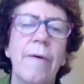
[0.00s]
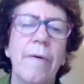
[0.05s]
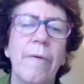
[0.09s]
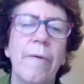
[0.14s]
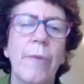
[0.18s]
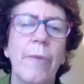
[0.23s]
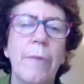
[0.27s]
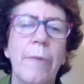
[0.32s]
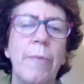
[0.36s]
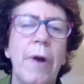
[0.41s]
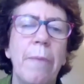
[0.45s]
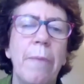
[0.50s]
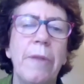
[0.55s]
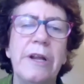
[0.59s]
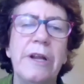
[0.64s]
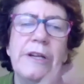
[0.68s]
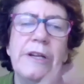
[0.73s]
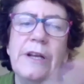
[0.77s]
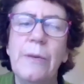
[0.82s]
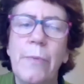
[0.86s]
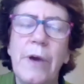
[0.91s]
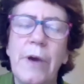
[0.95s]
we probably
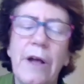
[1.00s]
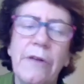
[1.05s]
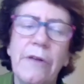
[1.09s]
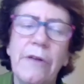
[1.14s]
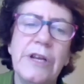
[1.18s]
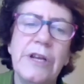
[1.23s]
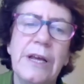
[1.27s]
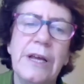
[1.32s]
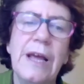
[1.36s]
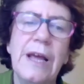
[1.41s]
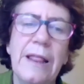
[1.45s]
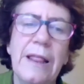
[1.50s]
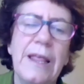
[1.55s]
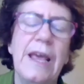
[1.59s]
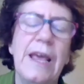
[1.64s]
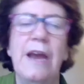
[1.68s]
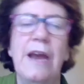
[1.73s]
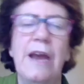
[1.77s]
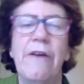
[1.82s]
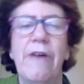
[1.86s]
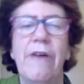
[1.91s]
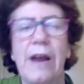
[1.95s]
did well to get the
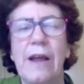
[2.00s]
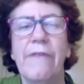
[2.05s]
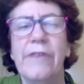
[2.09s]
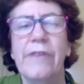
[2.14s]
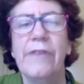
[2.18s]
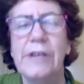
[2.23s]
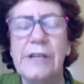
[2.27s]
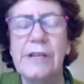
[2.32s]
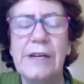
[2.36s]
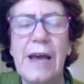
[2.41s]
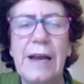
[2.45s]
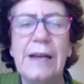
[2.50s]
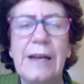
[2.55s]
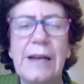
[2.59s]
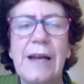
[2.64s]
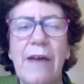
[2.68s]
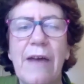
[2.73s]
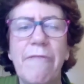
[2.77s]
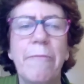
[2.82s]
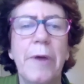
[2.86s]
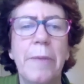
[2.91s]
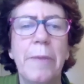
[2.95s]
hearing of a state
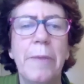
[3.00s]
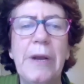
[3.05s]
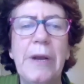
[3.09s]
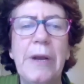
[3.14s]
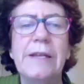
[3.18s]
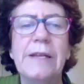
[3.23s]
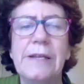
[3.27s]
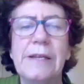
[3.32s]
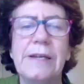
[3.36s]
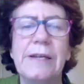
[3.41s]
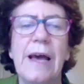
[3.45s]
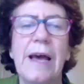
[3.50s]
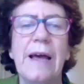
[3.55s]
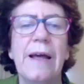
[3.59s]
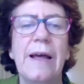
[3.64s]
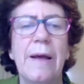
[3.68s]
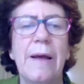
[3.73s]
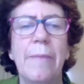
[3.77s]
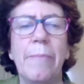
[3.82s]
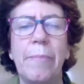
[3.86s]
government minister,